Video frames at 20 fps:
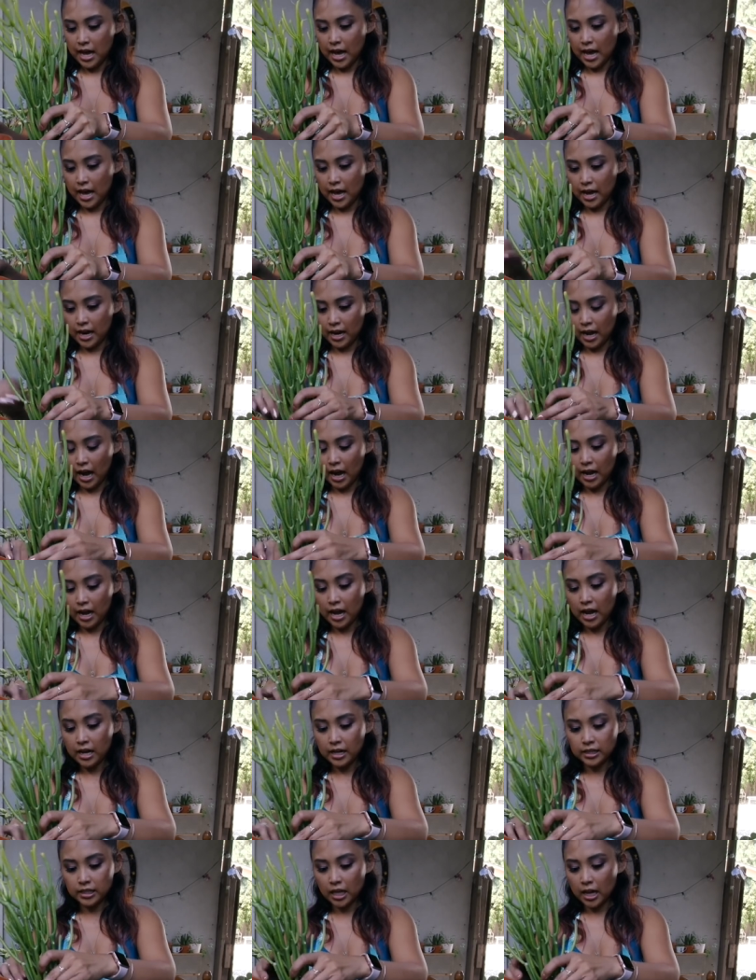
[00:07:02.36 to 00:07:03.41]
And
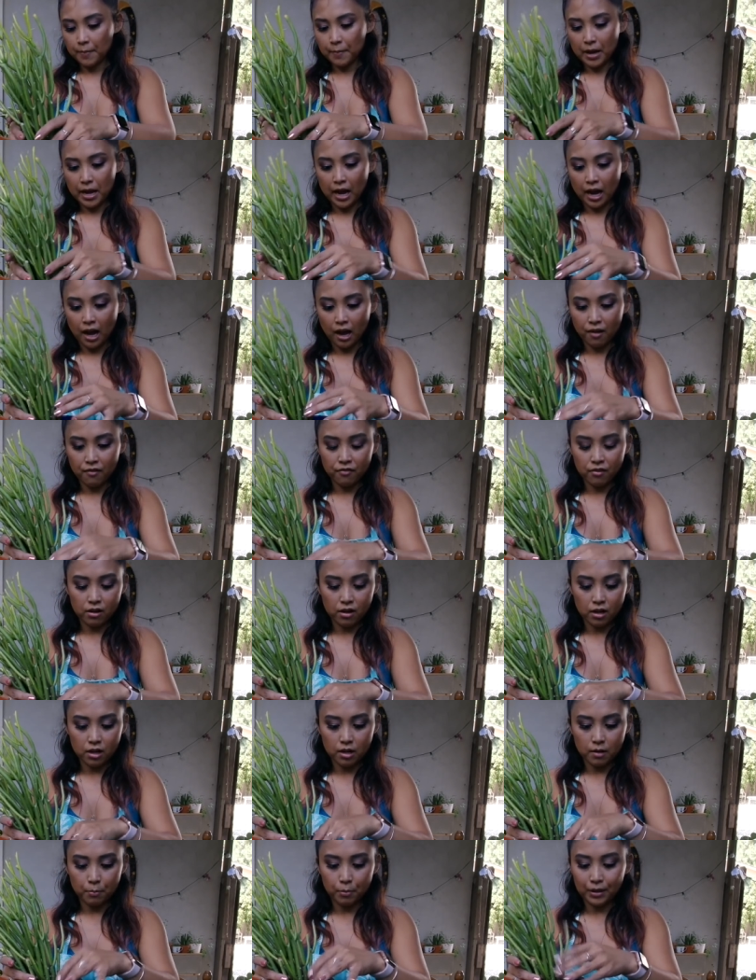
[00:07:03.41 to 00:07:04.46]
anytime I have
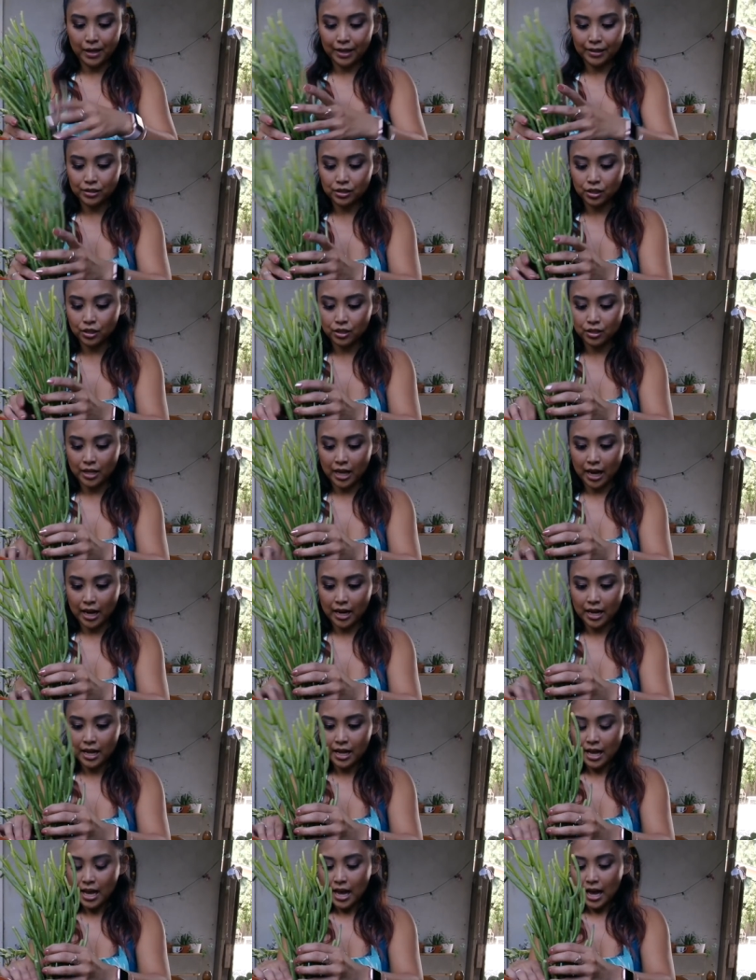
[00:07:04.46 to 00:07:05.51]
a planter that
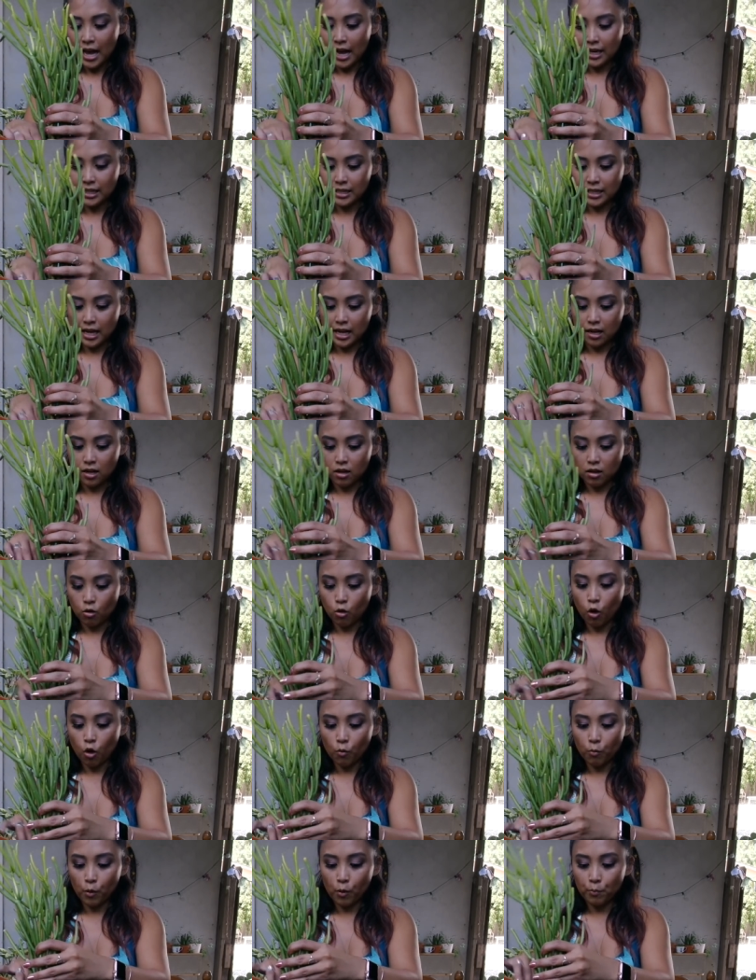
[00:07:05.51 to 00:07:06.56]
has like a
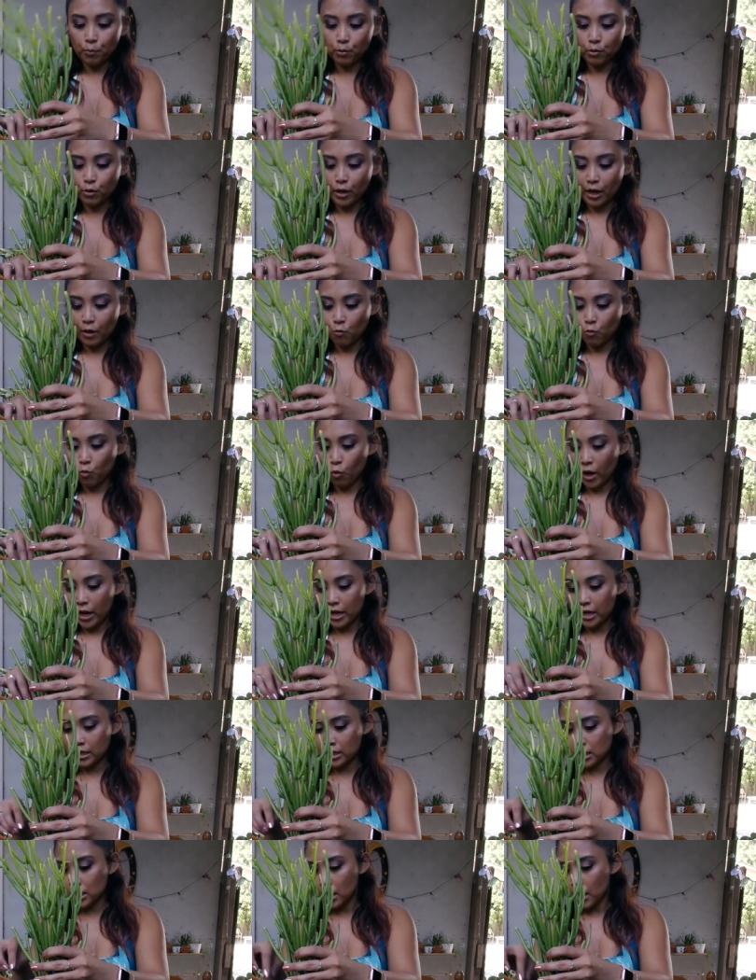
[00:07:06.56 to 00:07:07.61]
cobalt blue and
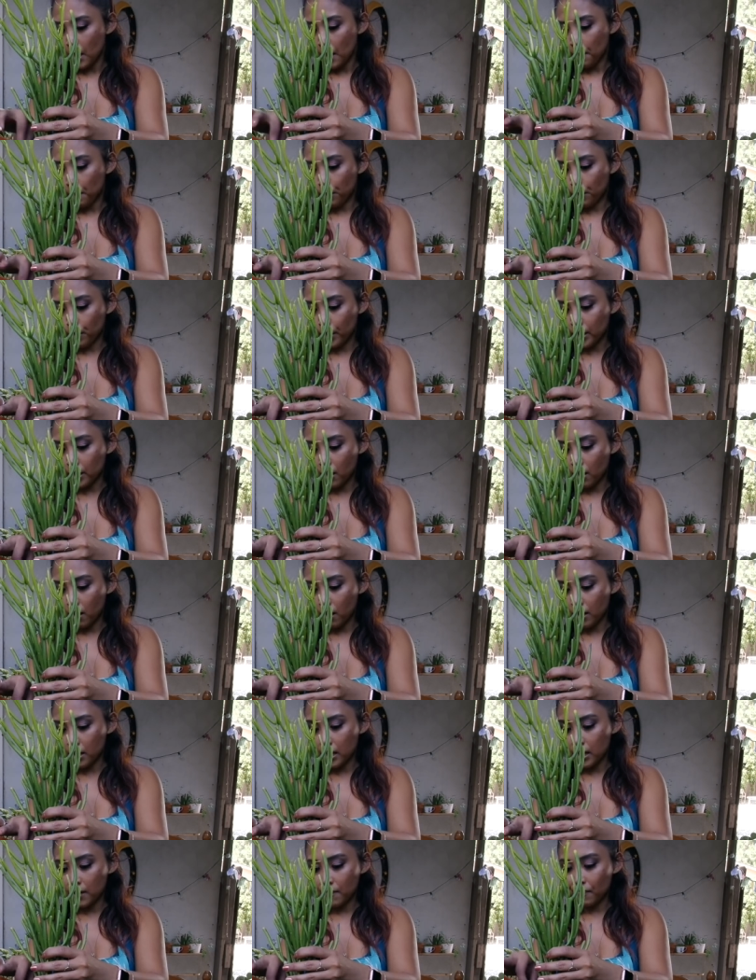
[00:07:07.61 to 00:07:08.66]
white print
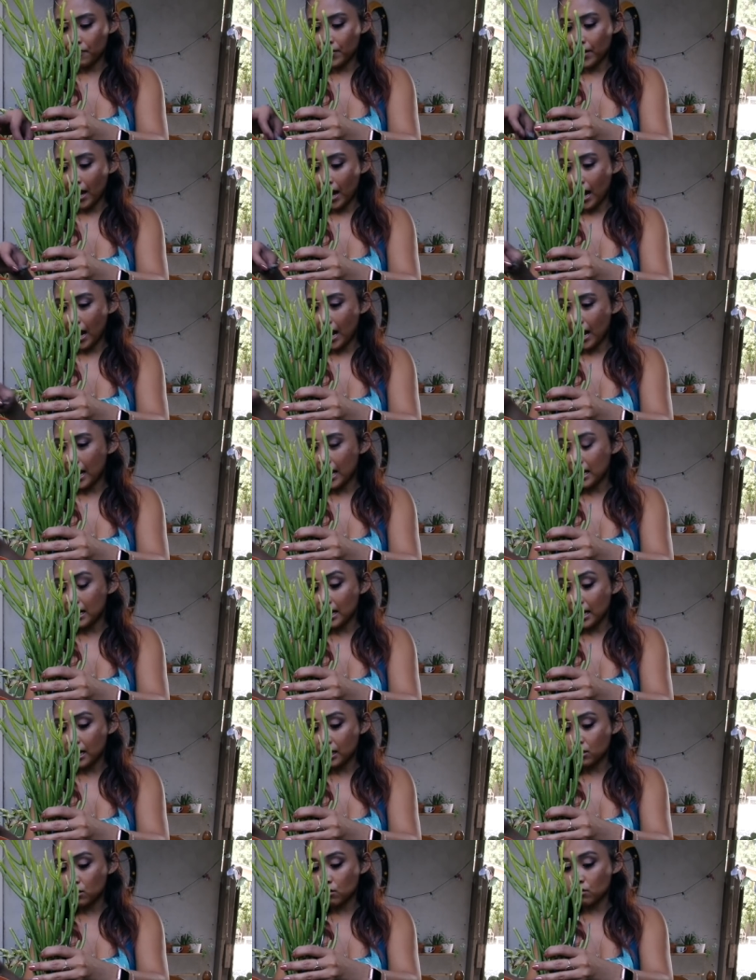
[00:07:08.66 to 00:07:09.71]
on it, I
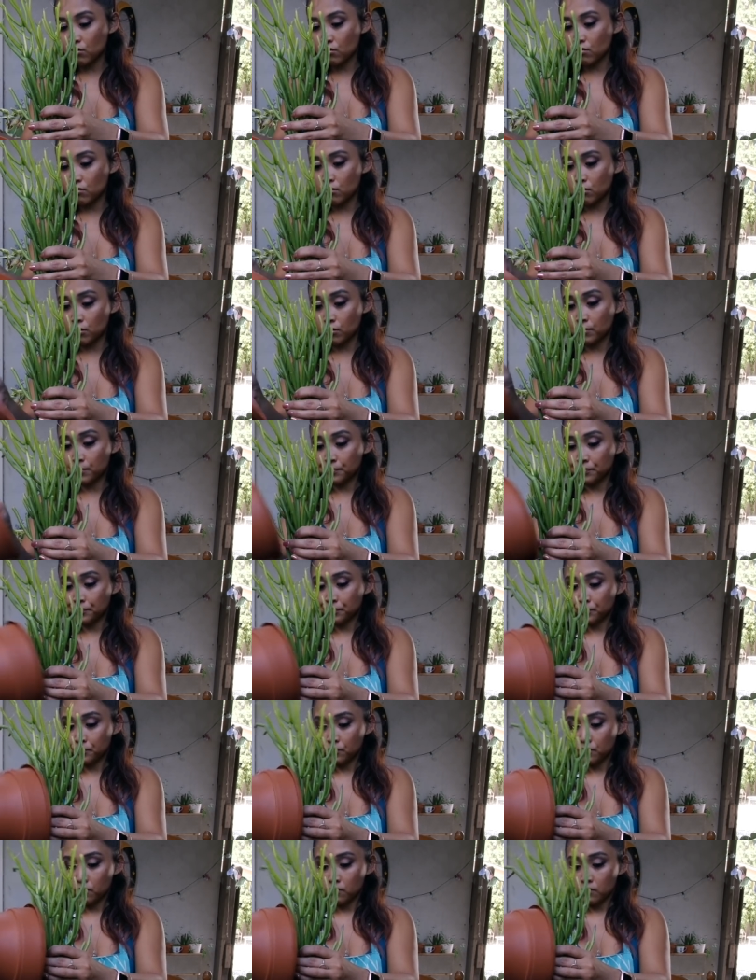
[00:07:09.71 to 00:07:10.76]
like to
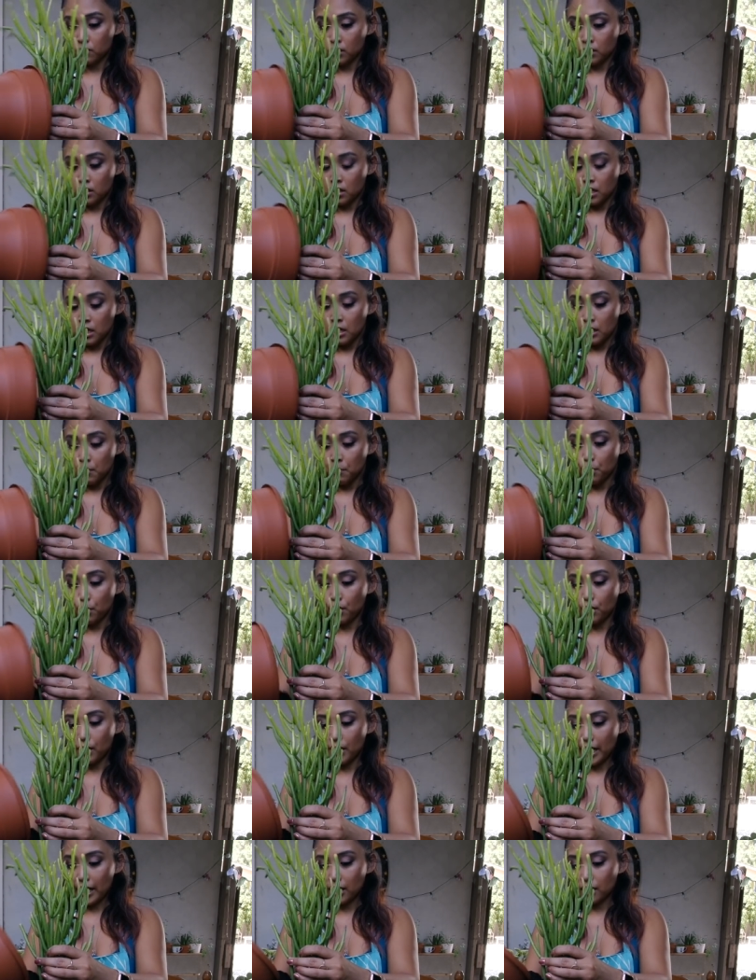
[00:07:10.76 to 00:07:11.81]

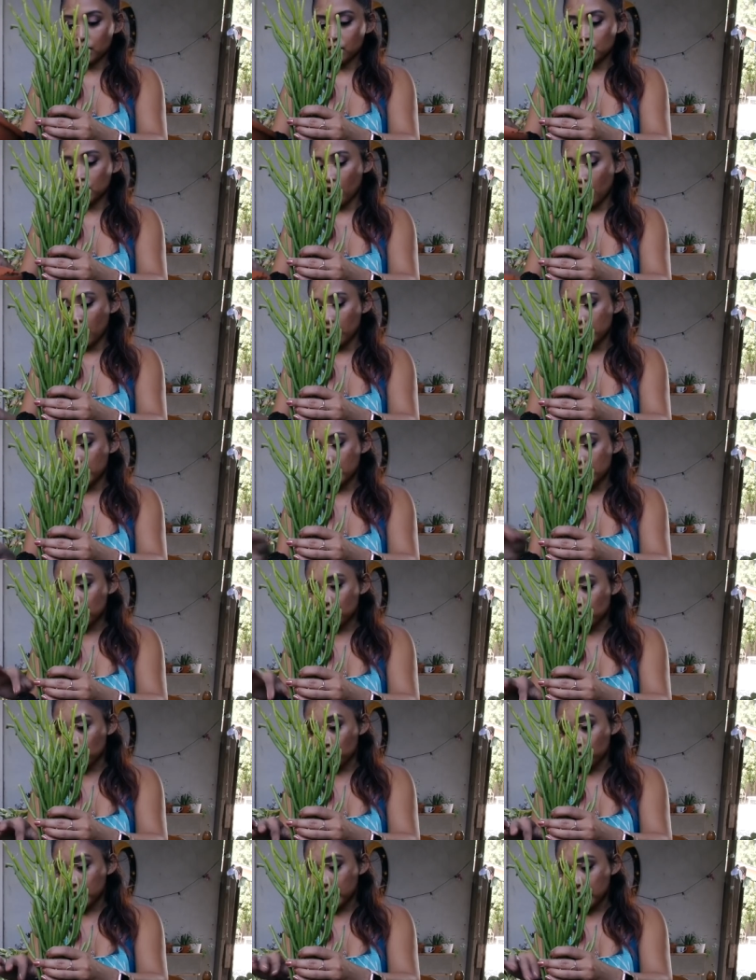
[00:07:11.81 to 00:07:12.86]
put like a solid
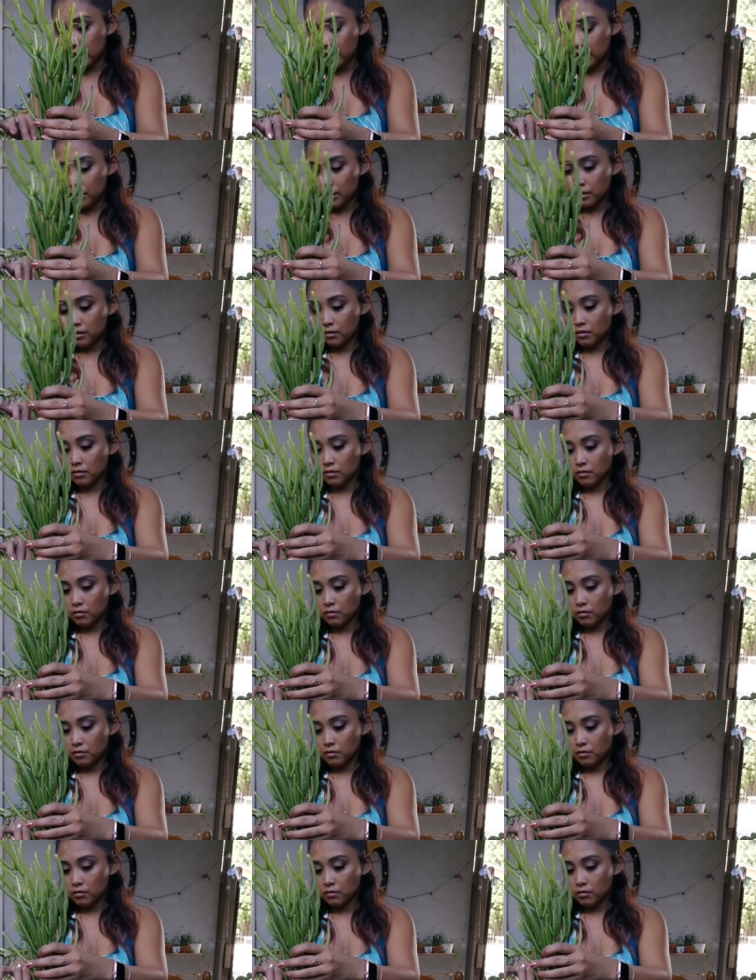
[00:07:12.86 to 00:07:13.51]
green